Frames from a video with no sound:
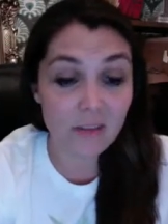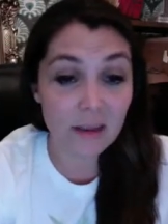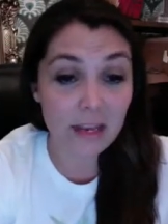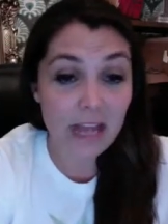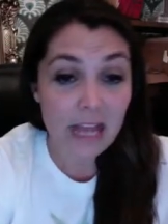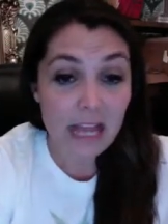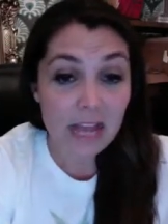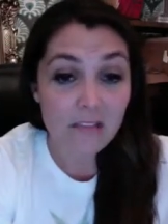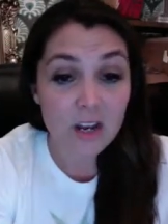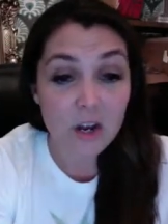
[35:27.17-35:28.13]
I mean,
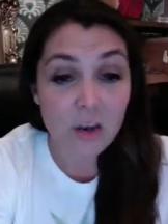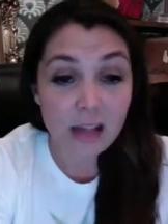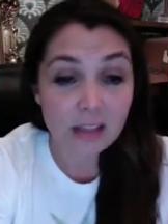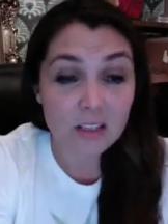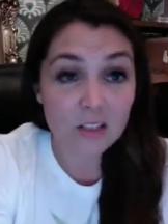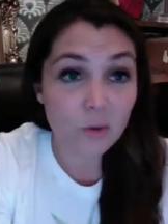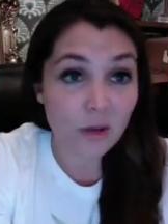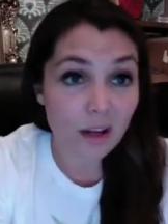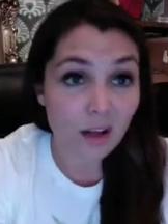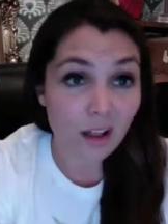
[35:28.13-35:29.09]
if you know Ellen's story
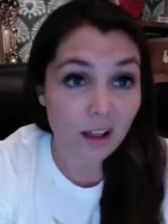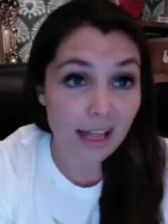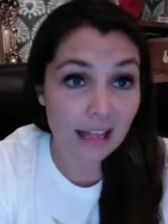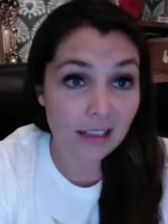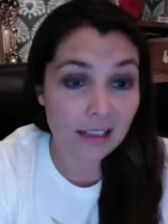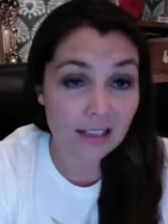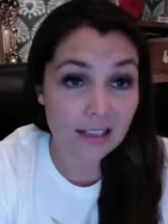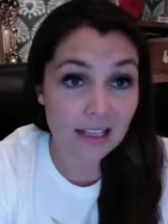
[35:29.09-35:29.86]
at all, Ellen's